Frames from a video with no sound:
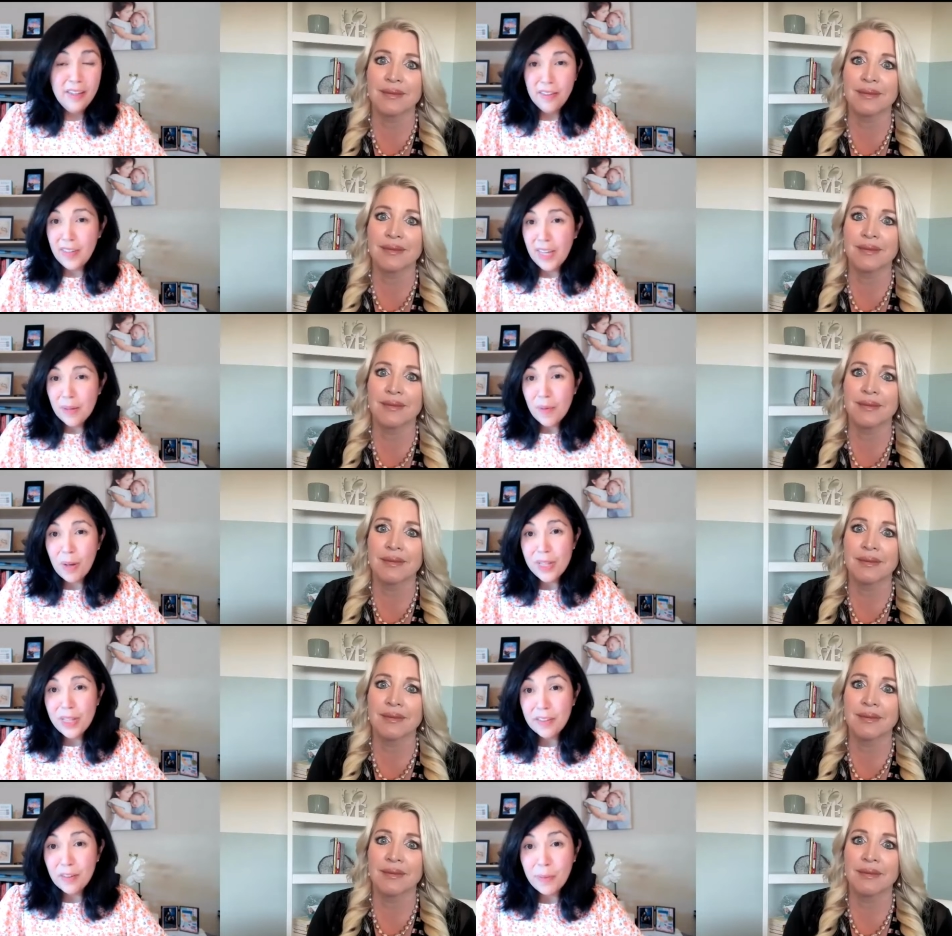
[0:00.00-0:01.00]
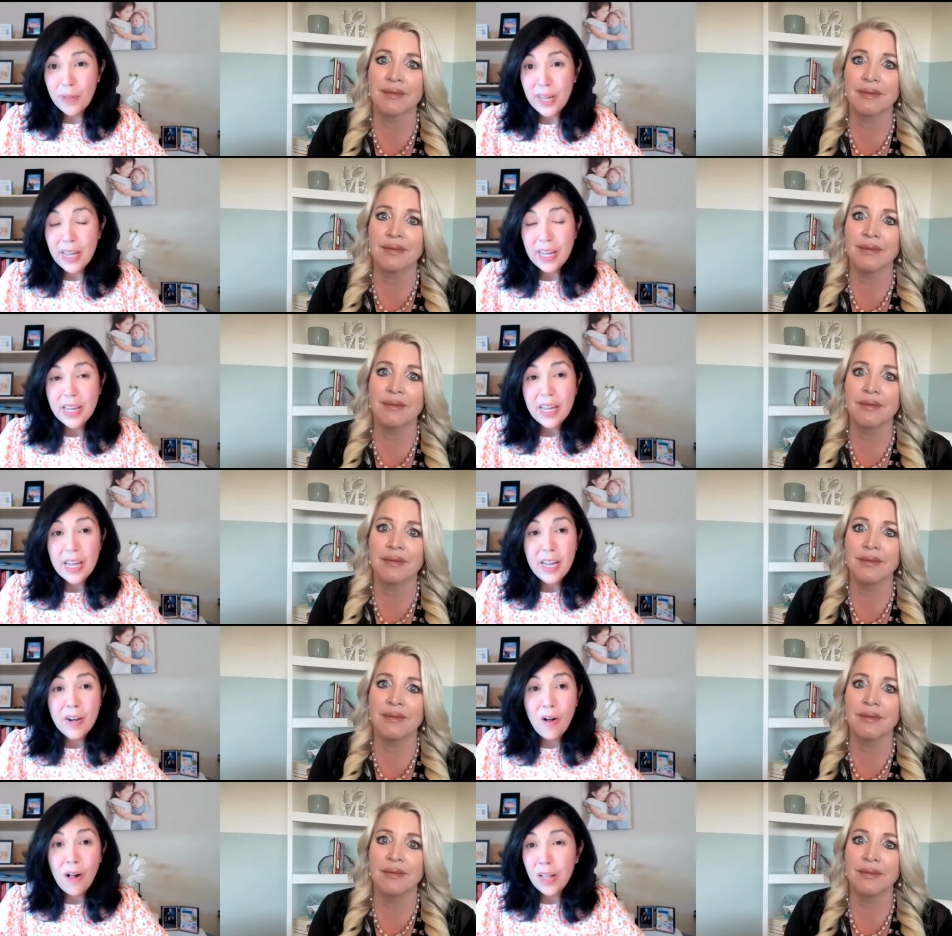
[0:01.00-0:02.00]
Speaker 1: saying, Mommy, let's play.
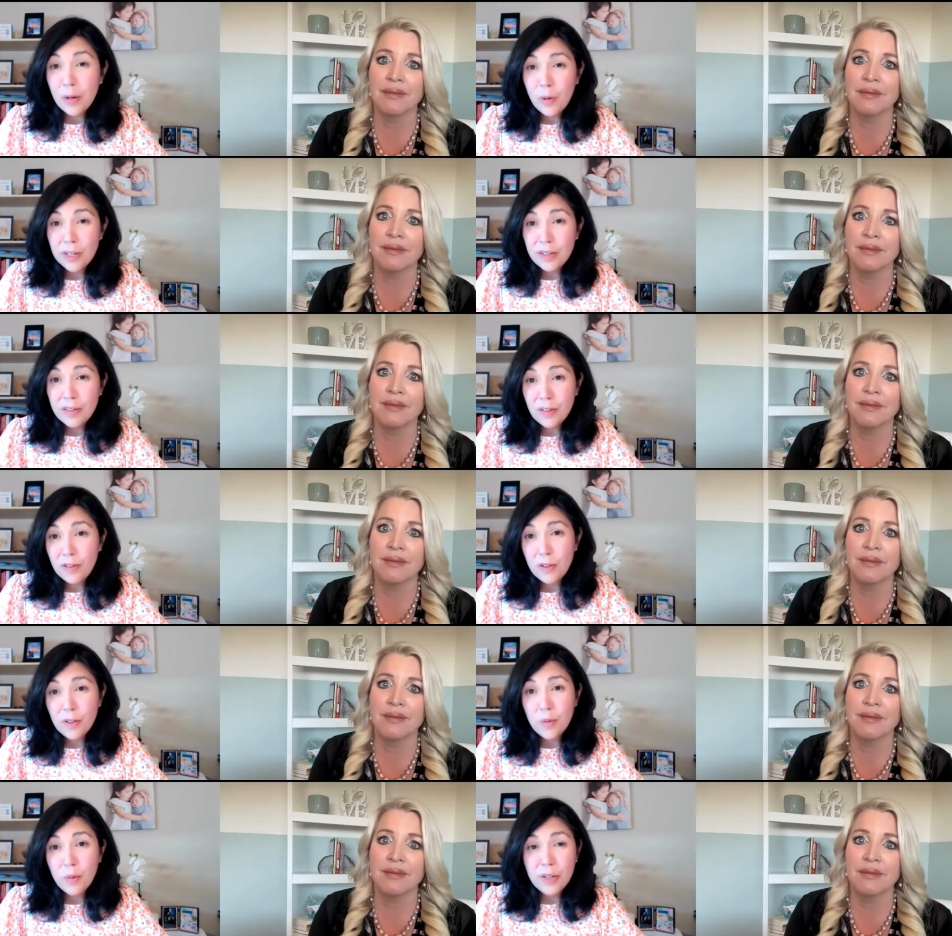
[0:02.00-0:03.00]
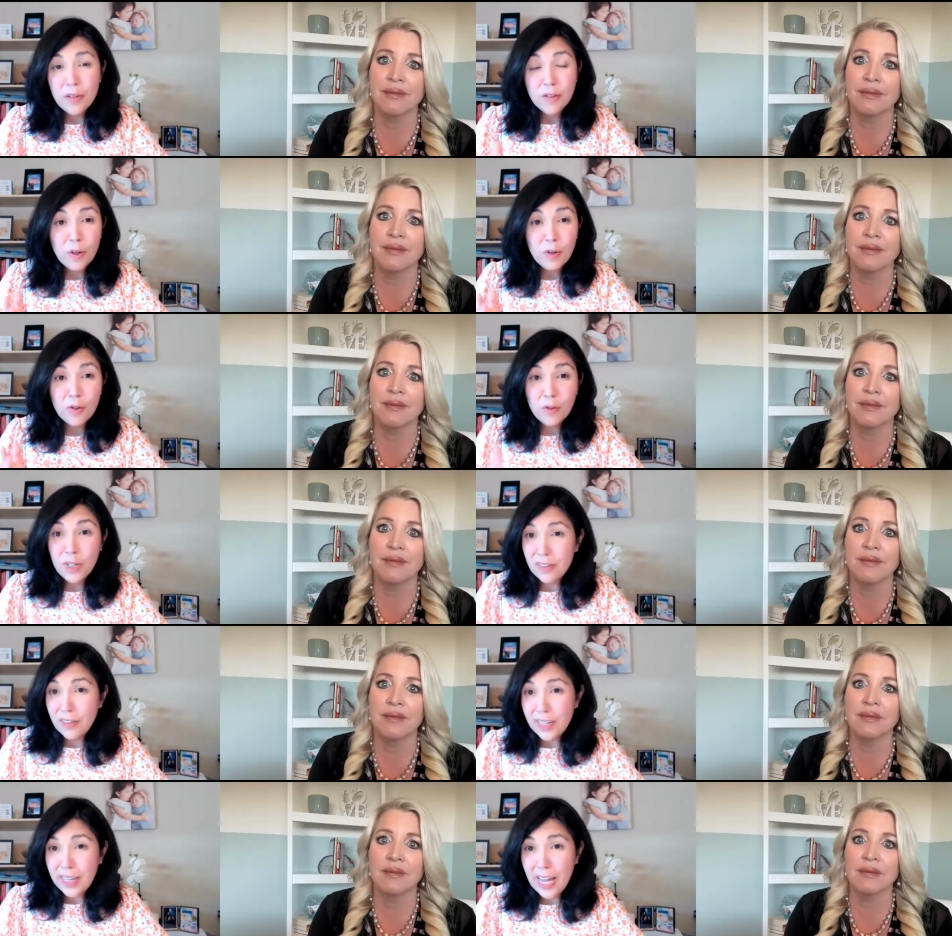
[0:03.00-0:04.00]
And all I wanted to do was go straight
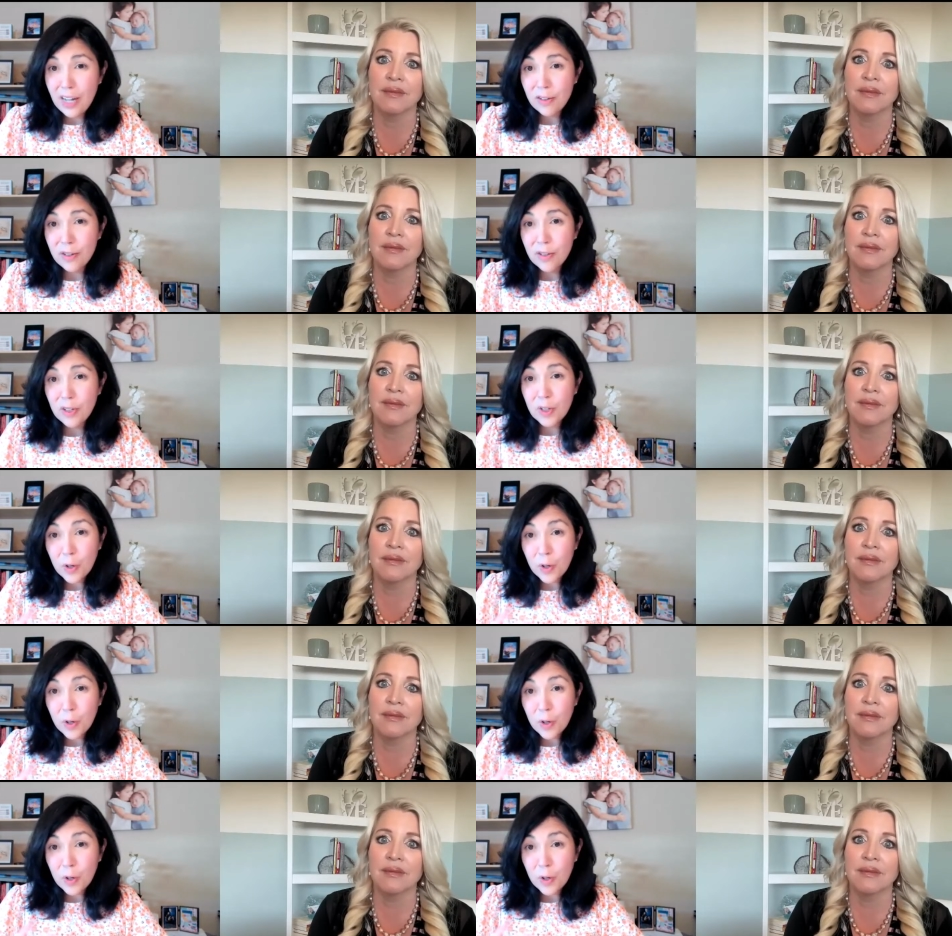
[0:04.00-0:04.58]
to the couch,